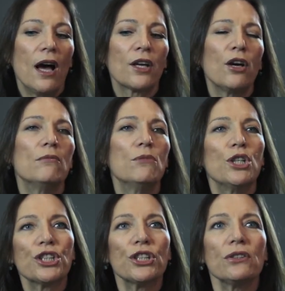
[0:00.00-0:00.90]

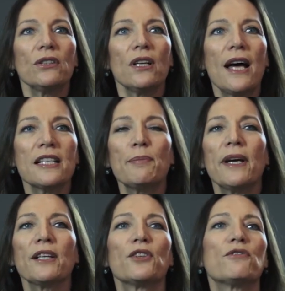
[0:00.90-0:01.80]
commercial
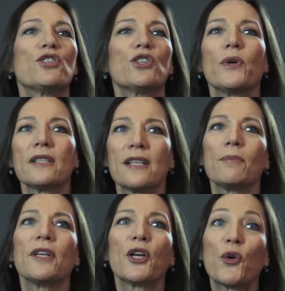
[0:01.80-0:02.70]
aspect of doing
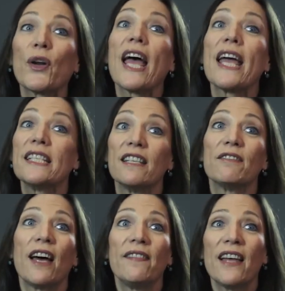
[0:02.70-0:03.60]
something creative,
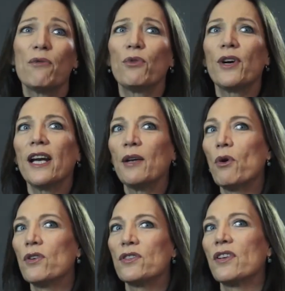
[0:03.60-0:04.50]
and that really
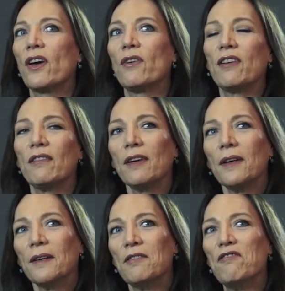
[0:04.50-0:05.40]
was the only
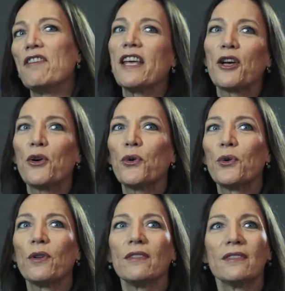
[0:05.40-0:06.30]

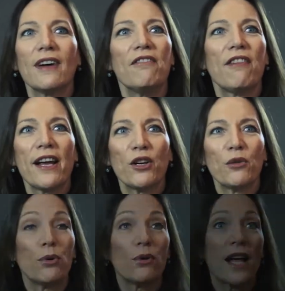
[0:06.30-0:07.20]
vehicle
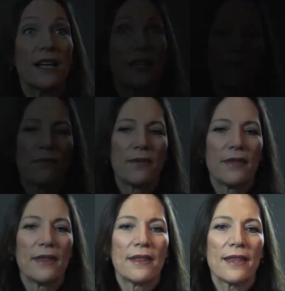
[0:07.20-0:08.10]
available.
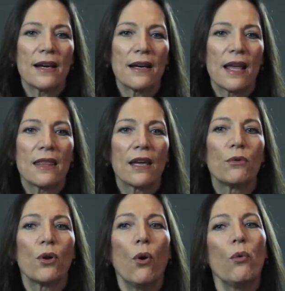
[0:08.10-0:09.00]
That I think
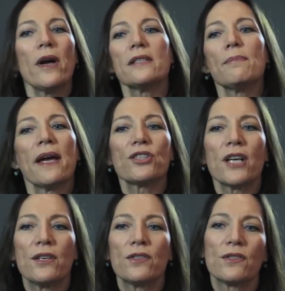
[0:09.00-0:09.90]
will always make
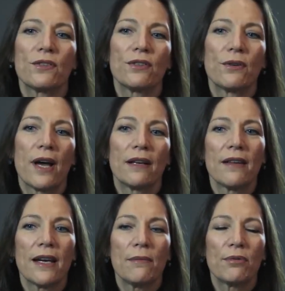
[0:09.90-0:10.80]
changes throughout
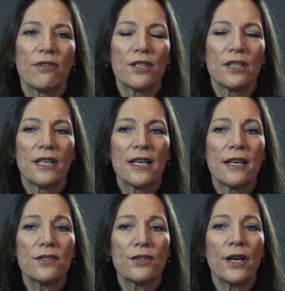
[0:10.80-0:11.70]
any profession and
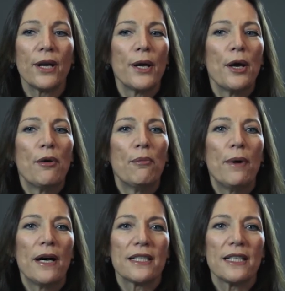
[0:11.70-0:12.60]
industry.
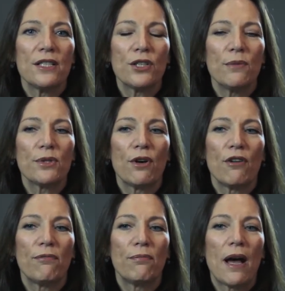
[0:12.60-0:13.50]
But in terms
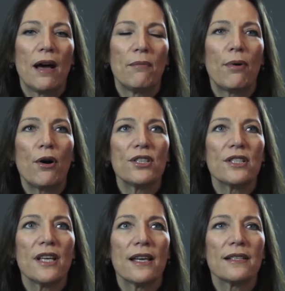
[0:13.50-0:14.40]
of
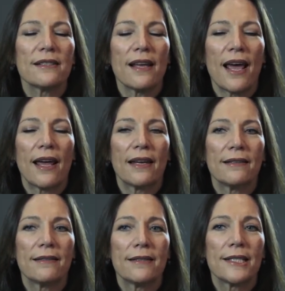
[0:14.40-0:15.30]
process
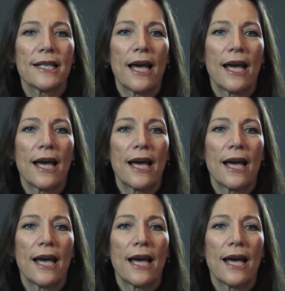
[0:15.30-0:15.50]
and